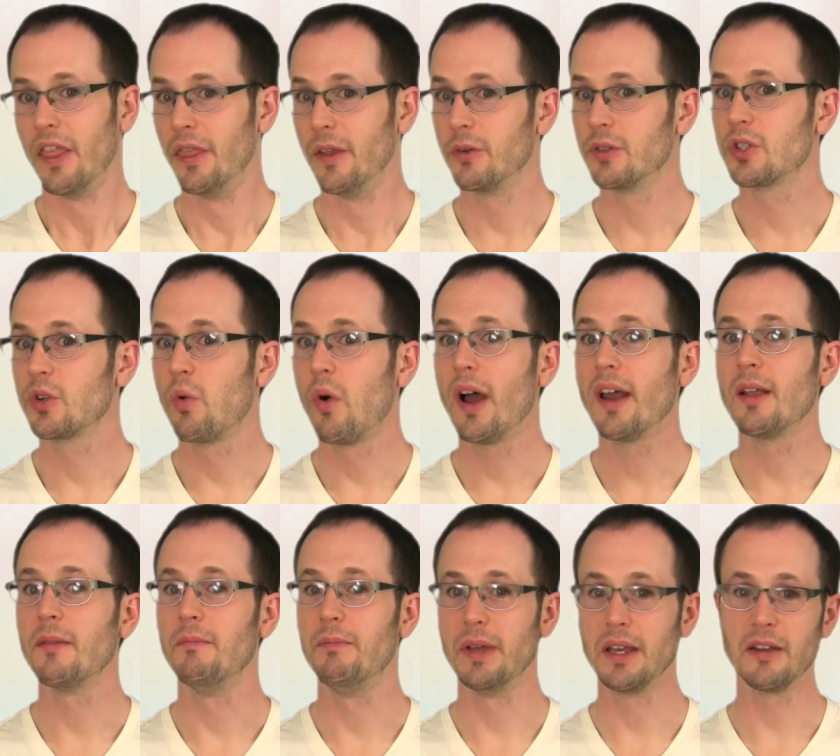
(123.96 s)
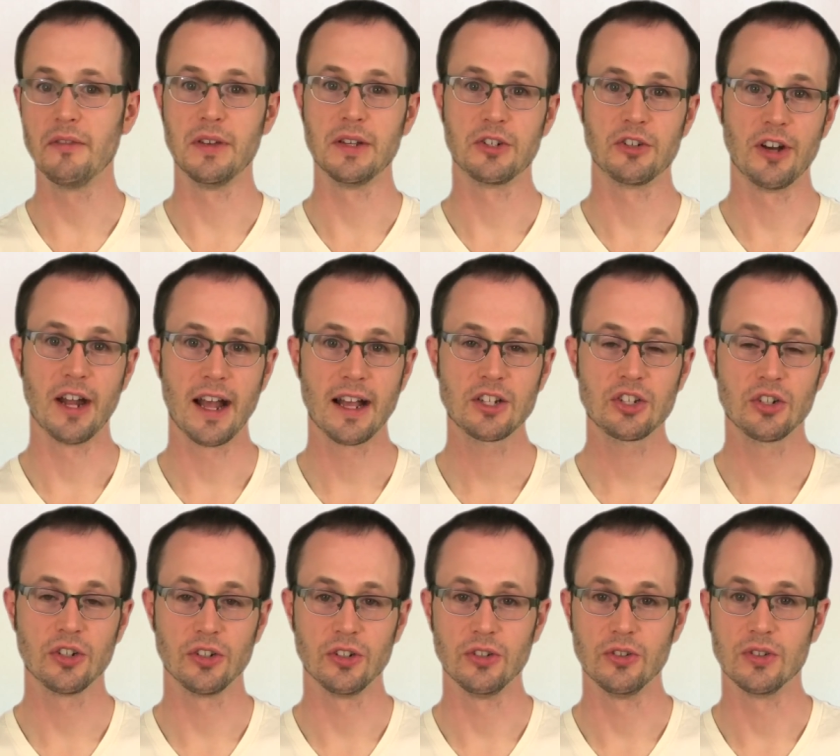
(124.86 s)
There was quite a bit of
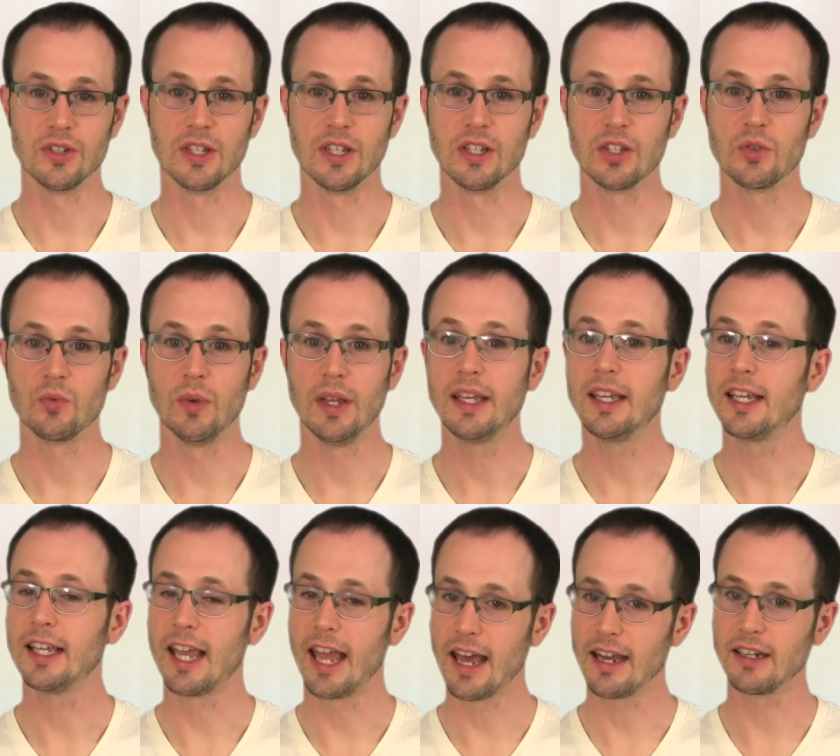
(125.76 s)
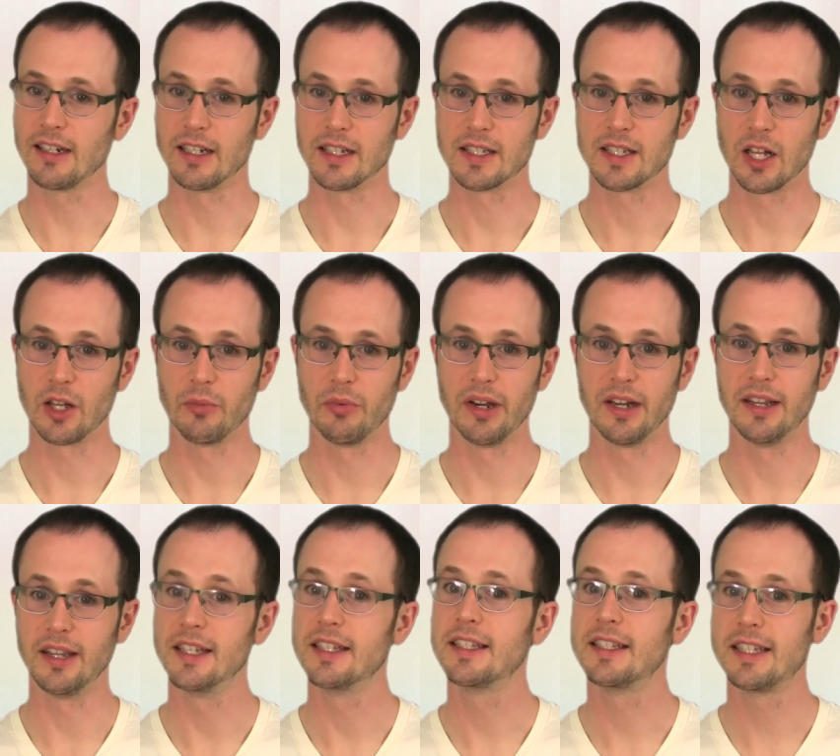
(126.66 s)
international news this week. Canada
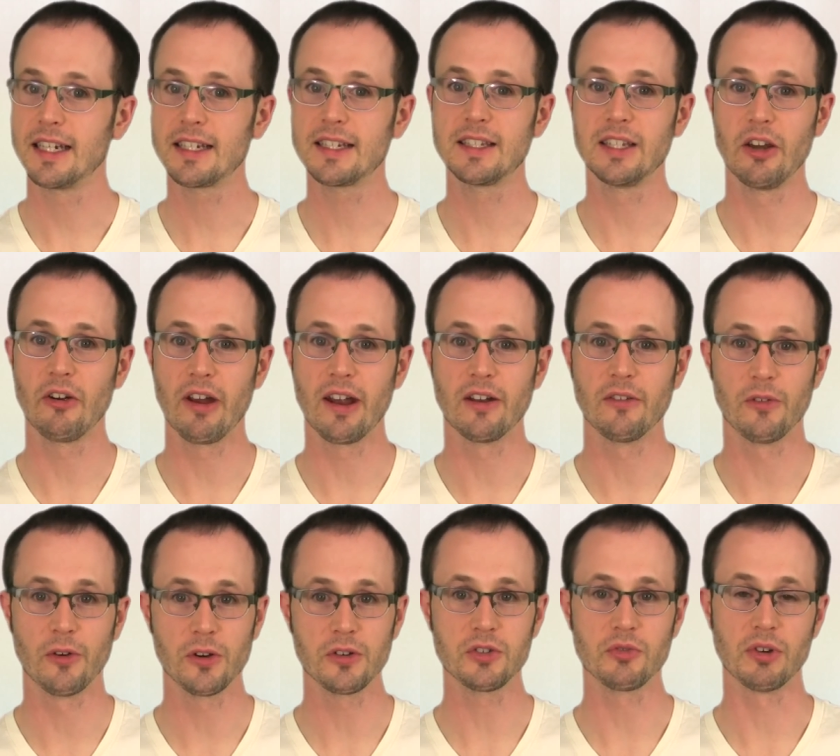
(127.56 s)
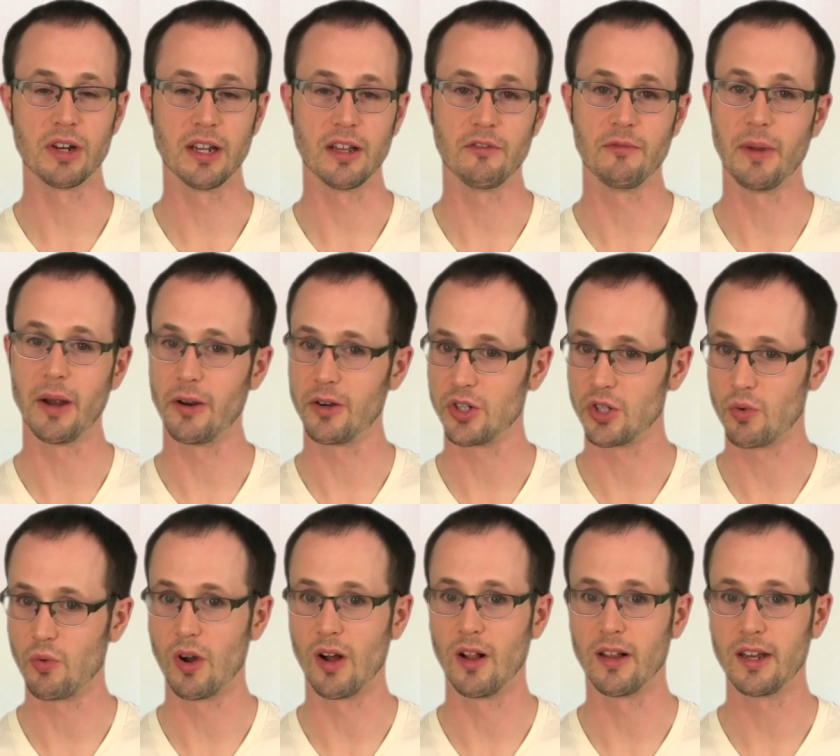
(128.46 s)
celebrated the six year anniversary of marriage
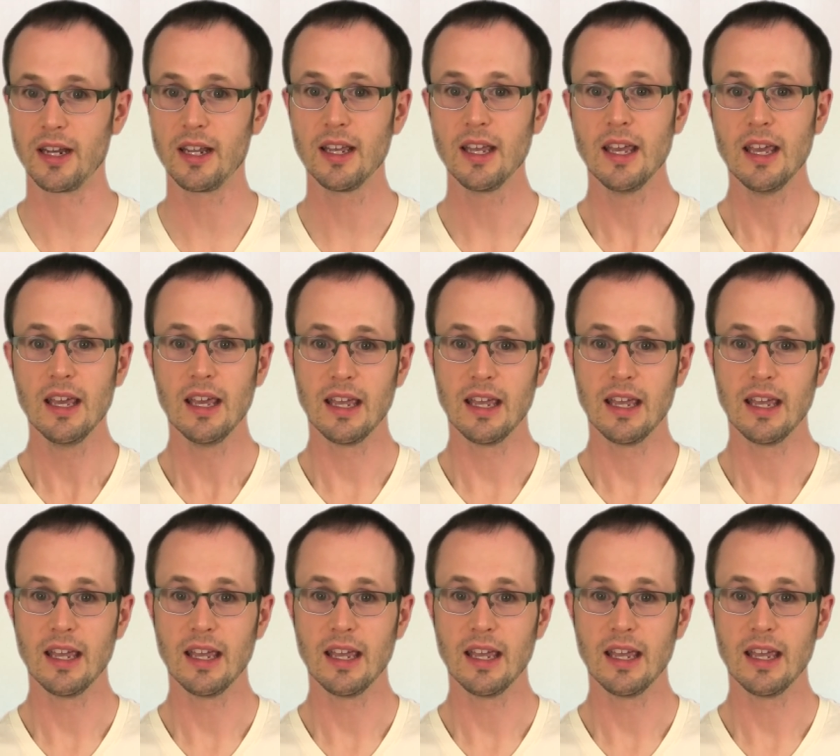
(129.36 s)
equality.